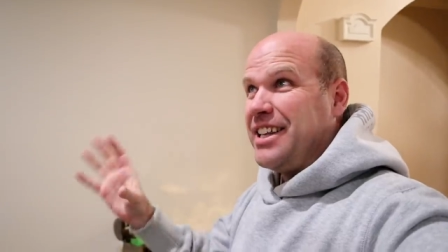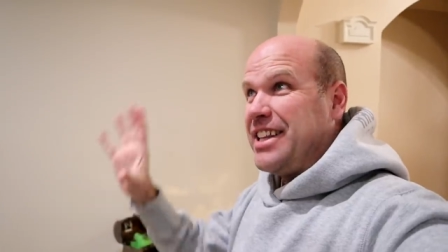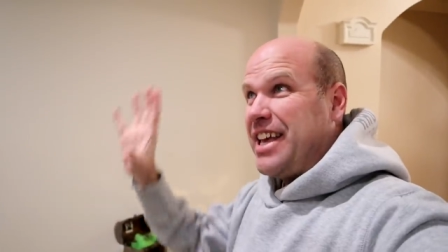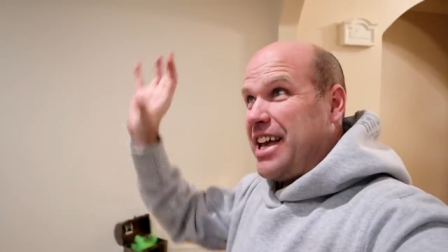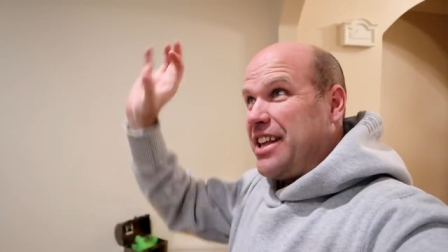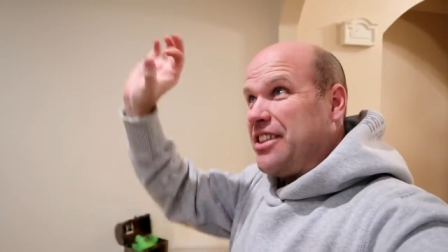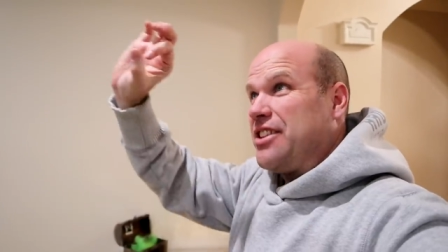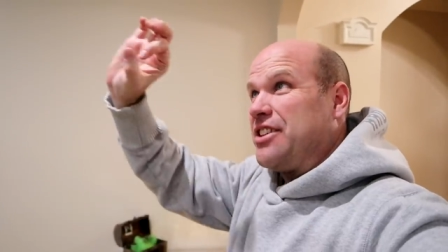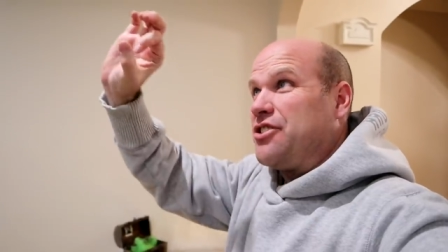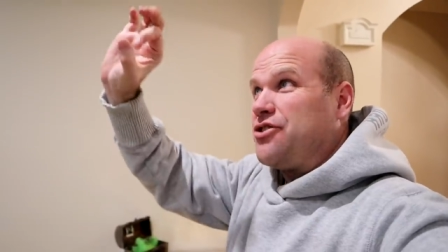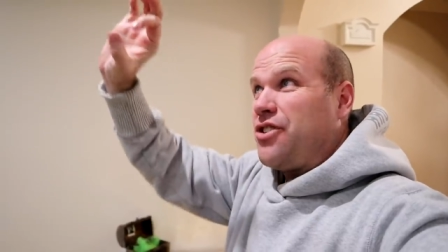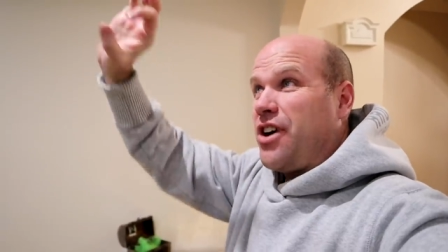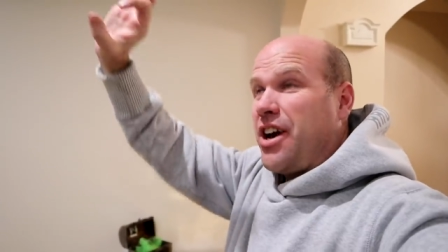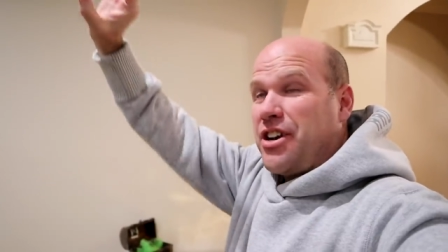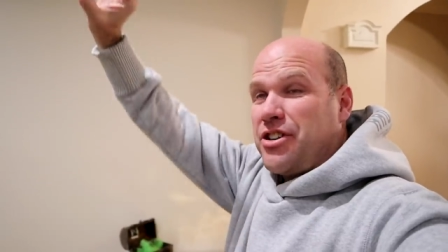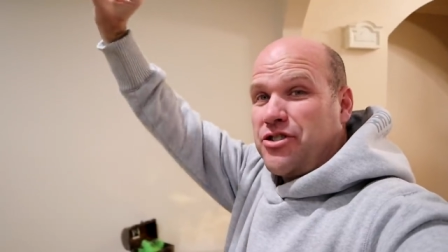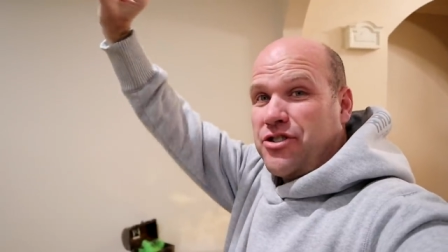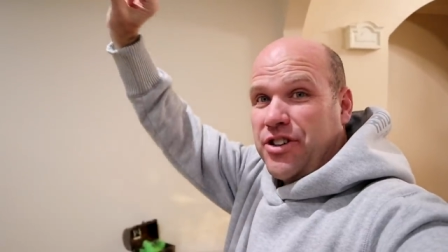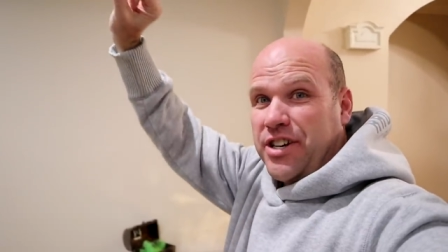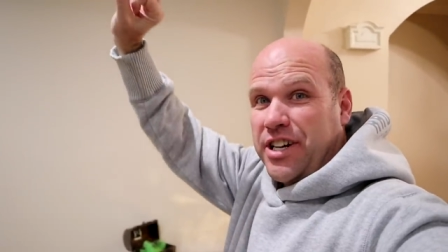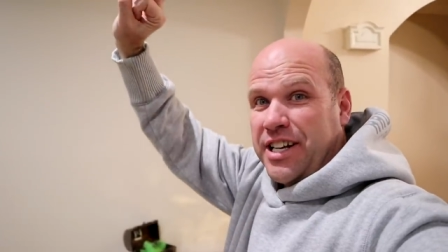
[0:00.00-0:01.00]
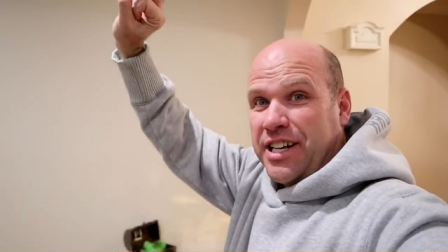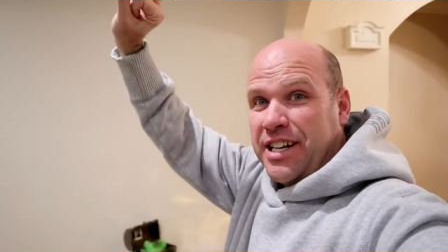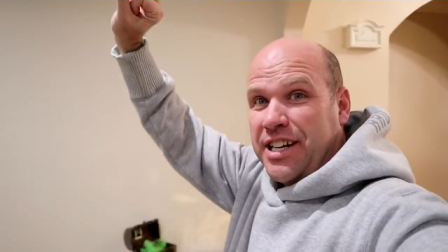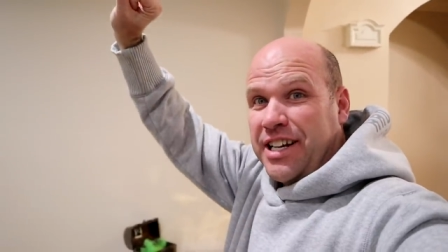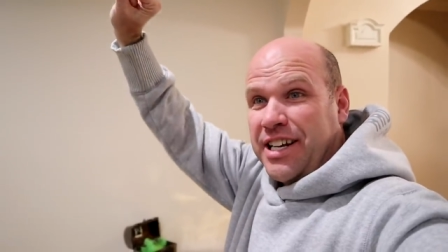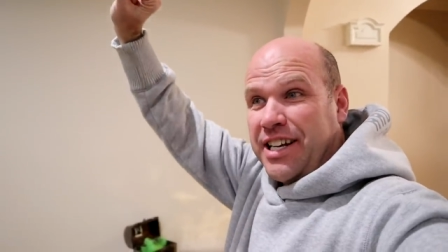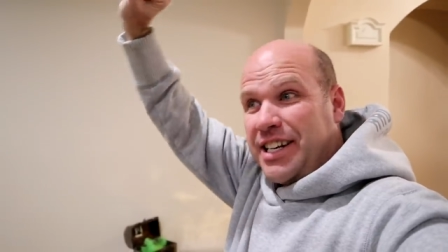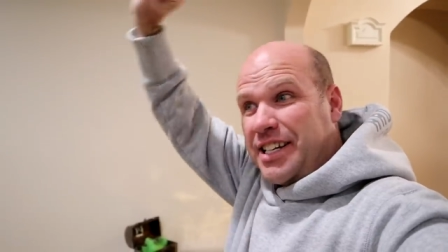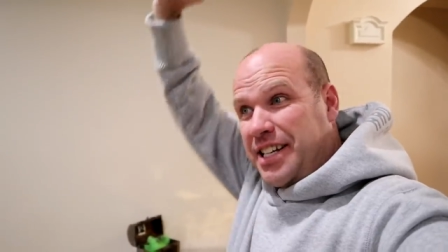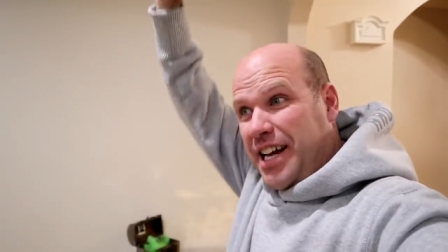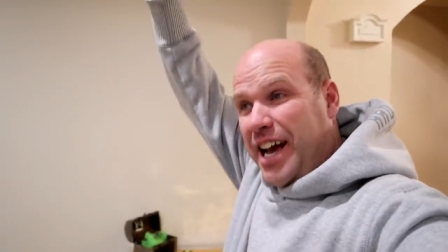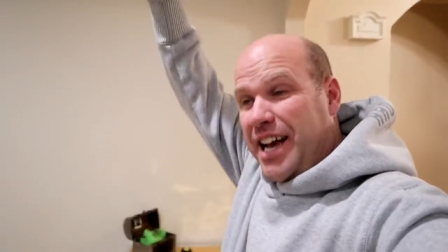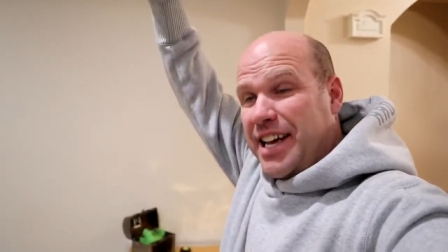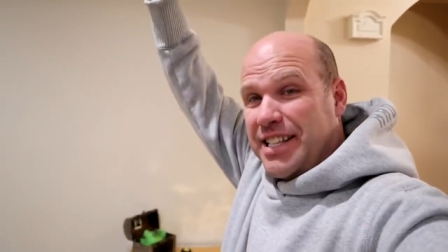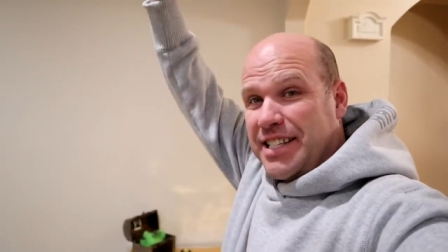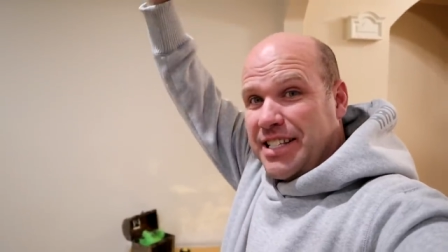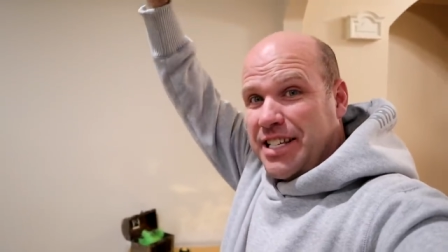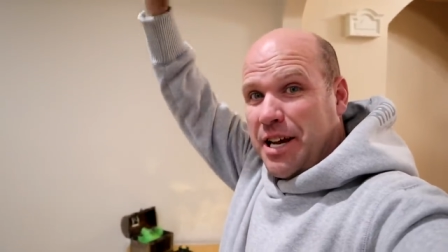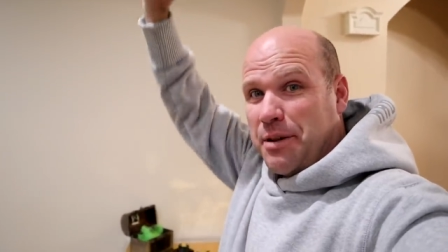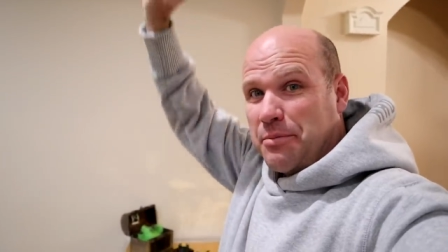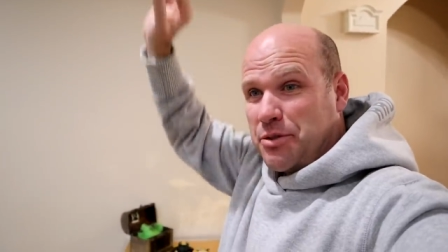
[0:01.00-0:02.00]
that the drawstring
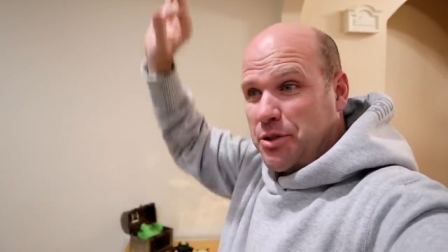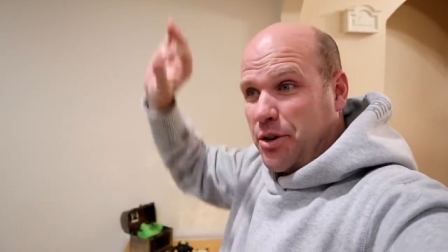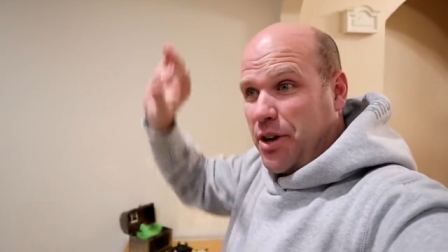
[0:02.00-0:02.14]
tightens up.